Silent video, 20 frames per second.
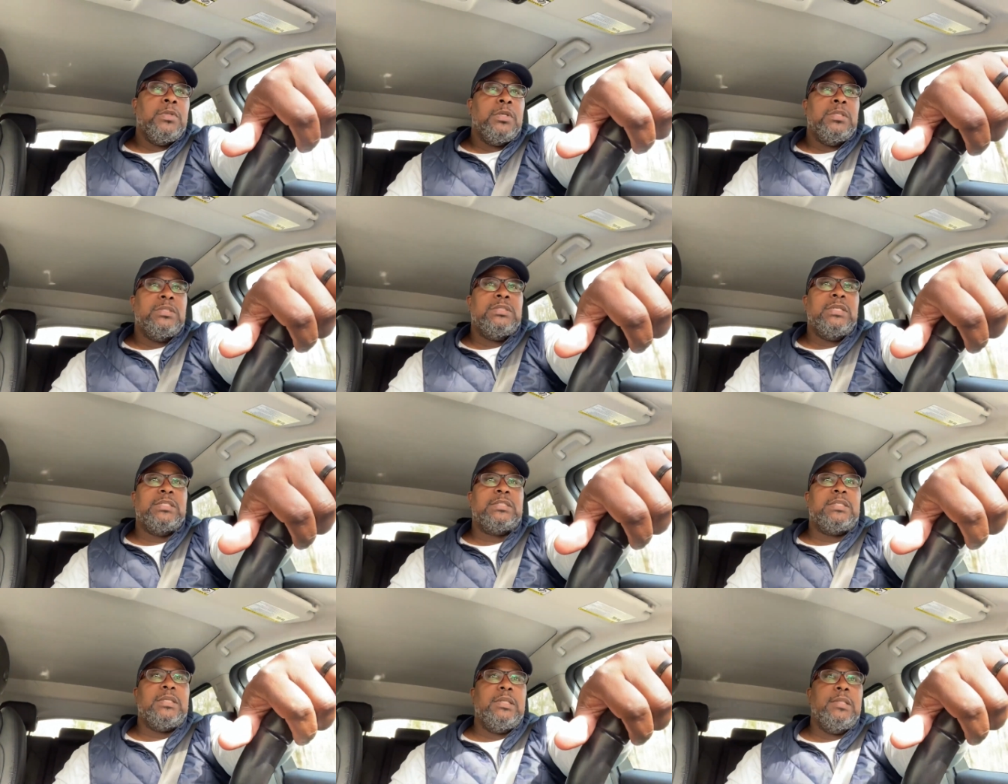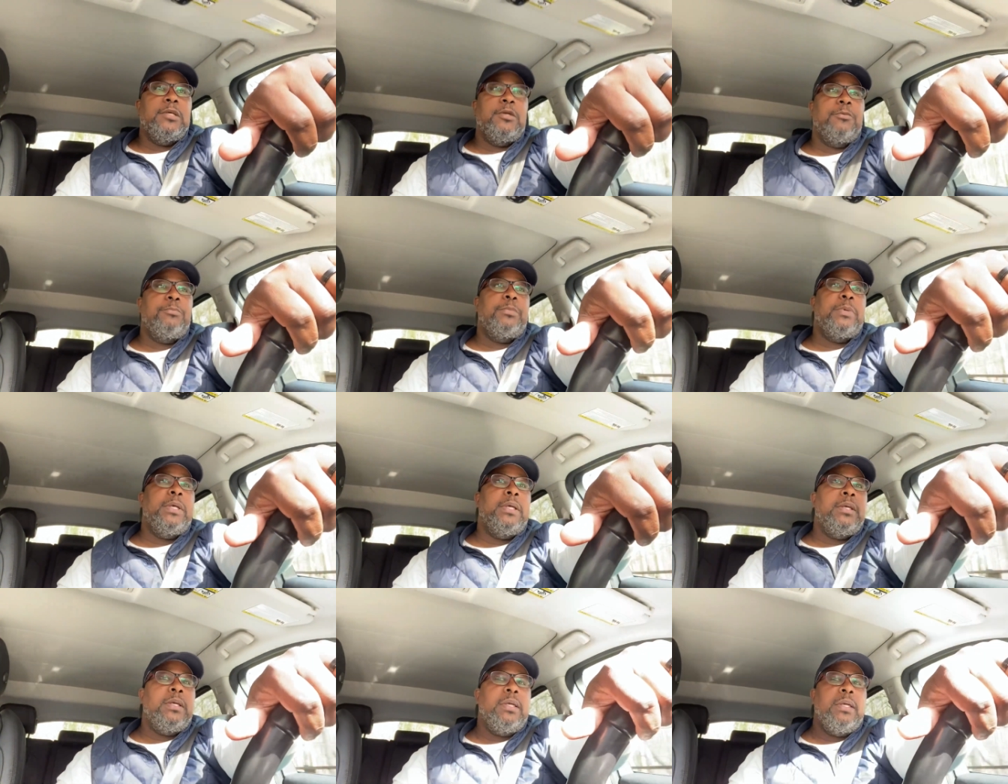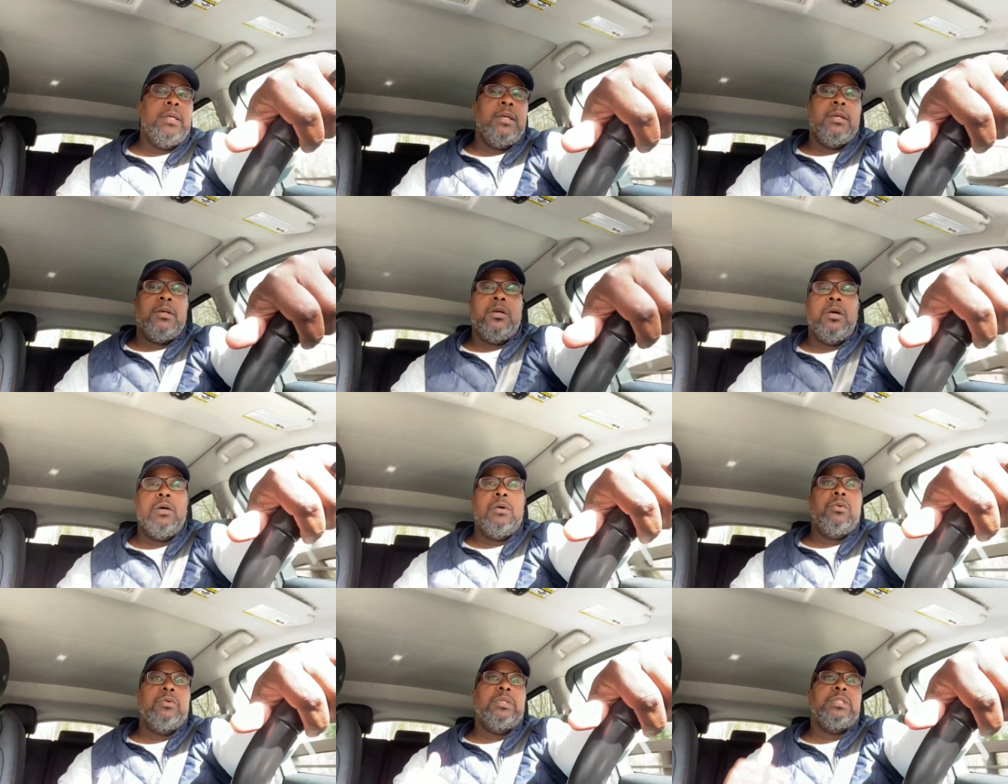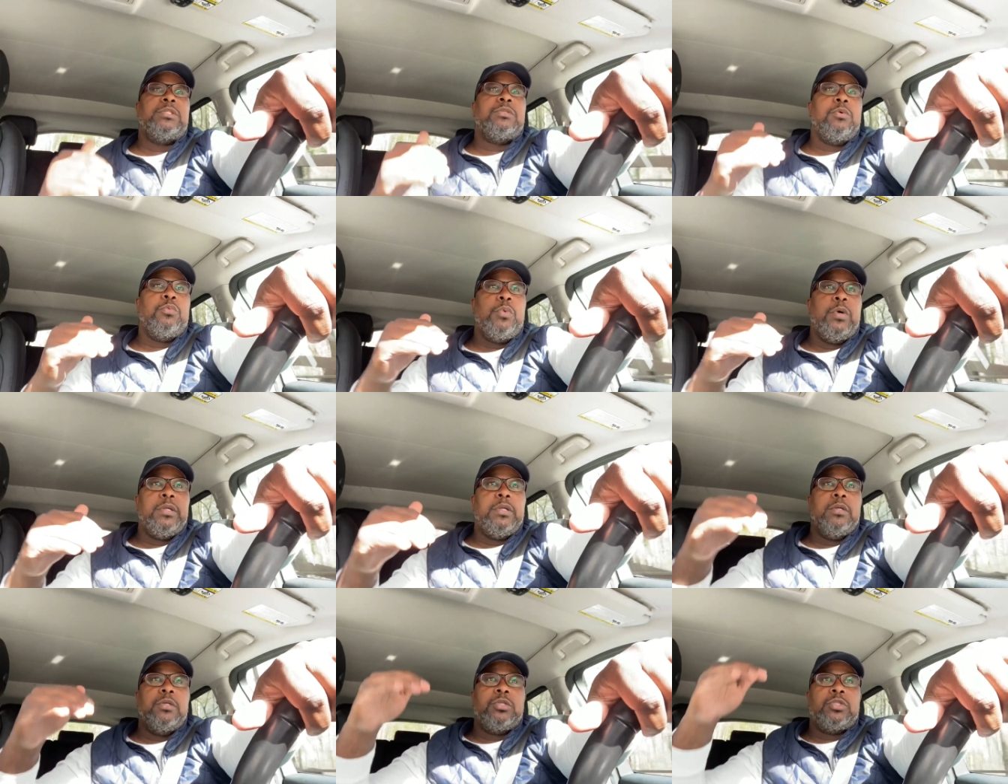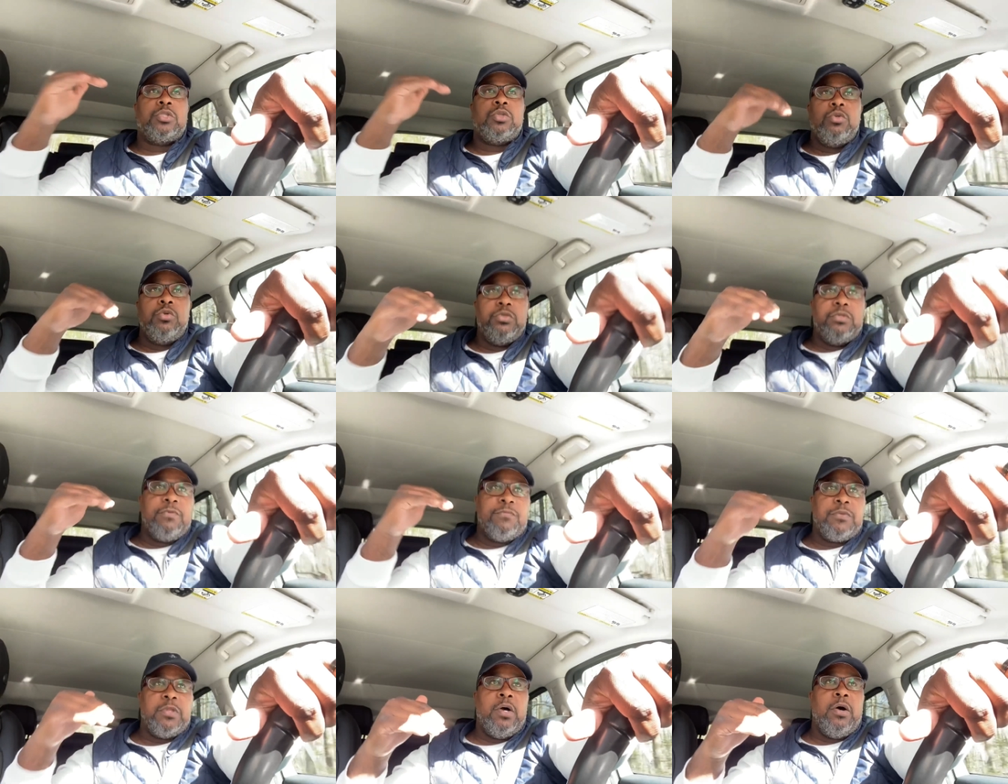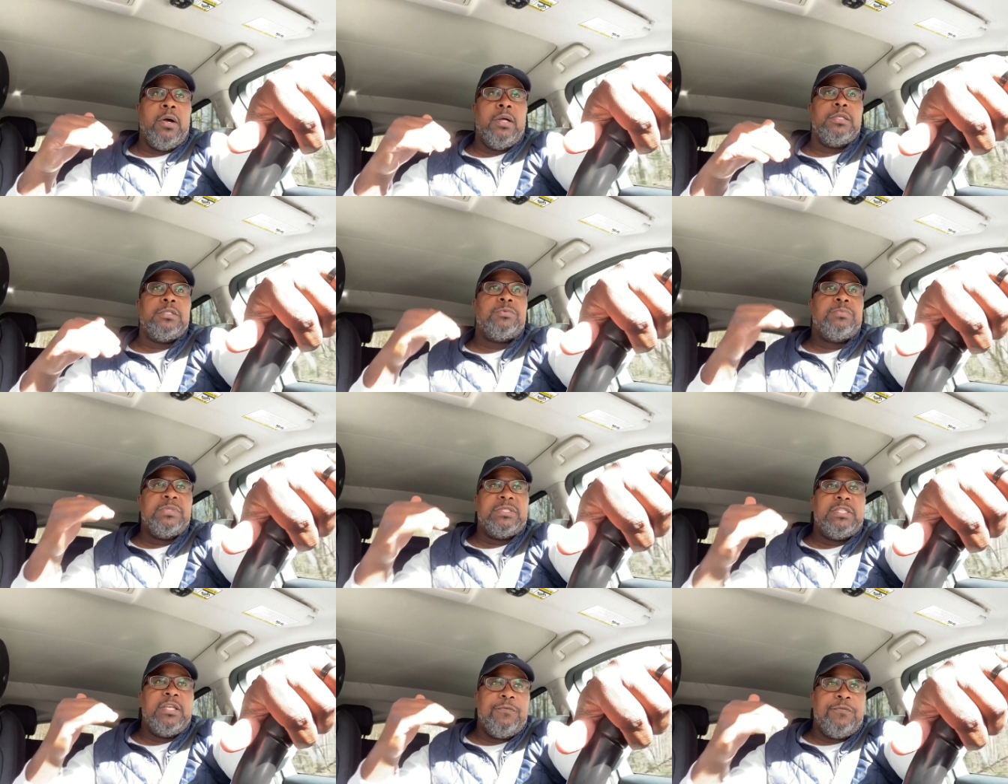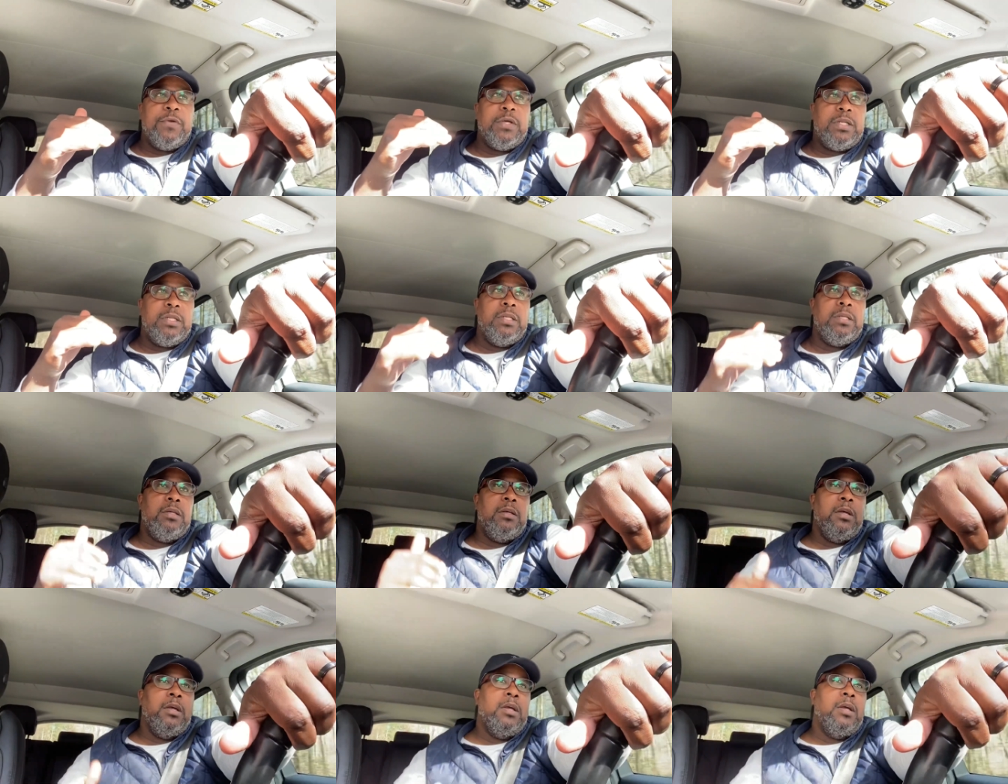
just a little bit and go into one of the schools of thought specifically